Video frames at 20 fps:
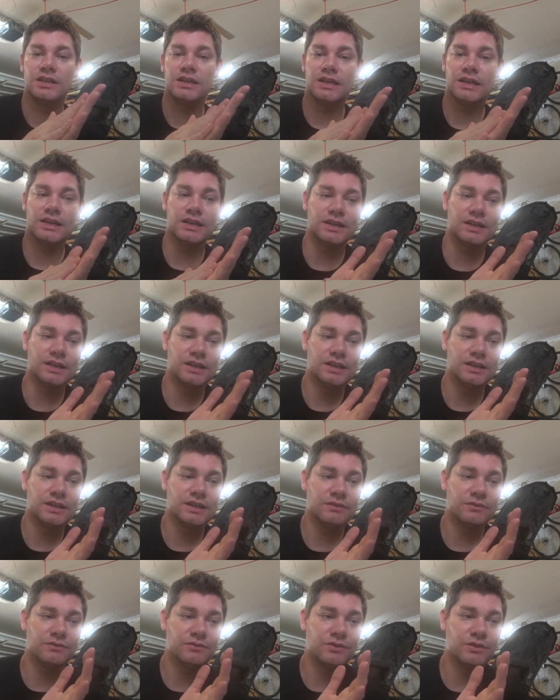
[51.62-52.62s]
uh,
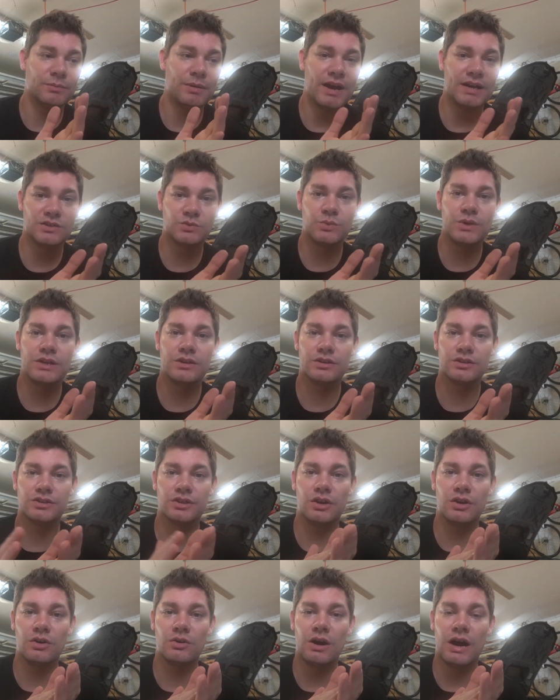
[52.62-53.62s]
for the past week or
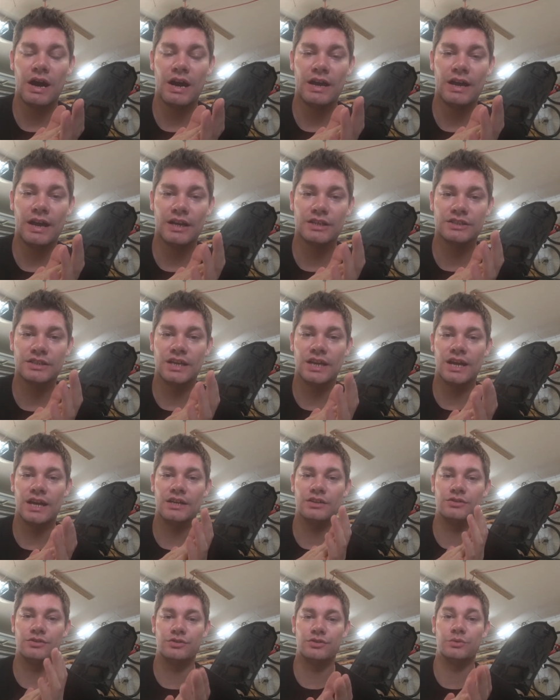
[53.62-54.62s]
so, I actually
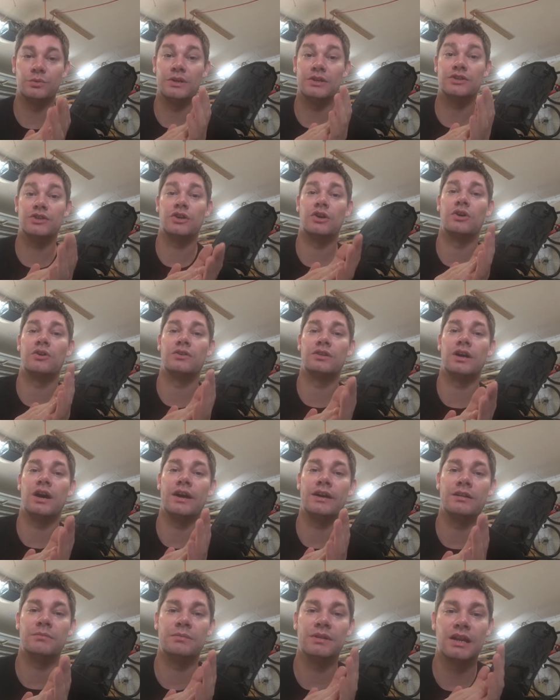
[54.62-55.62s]
had to return the
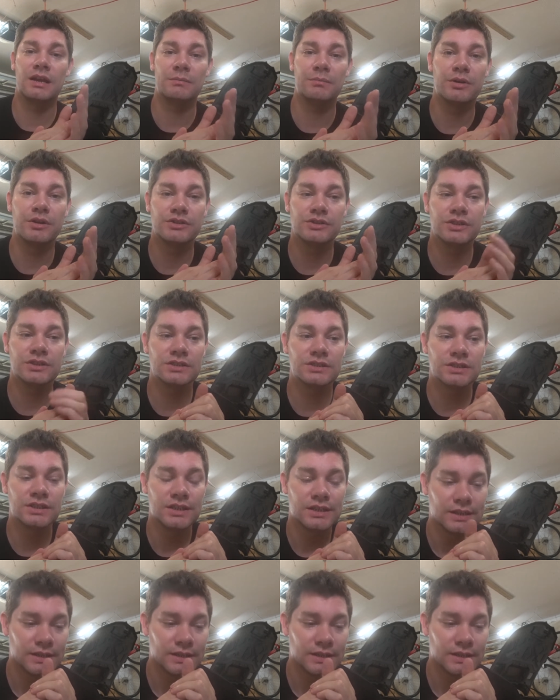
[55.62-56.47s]
item that I purchased.